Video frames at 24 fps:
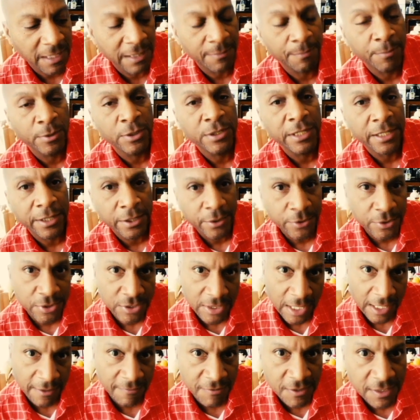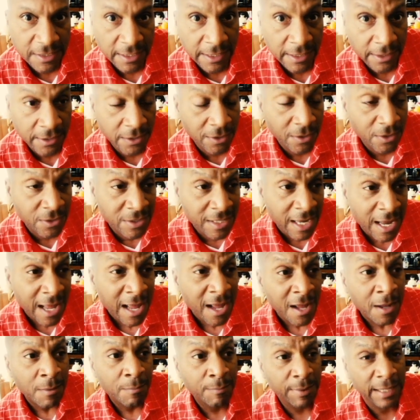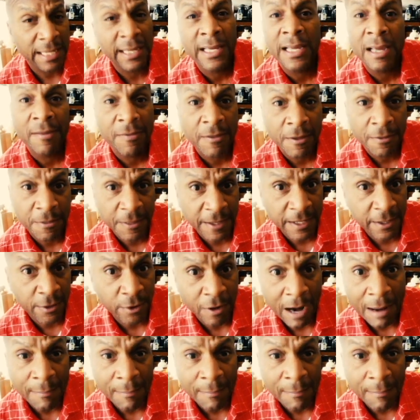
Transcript: a particular set of skills being in the theater.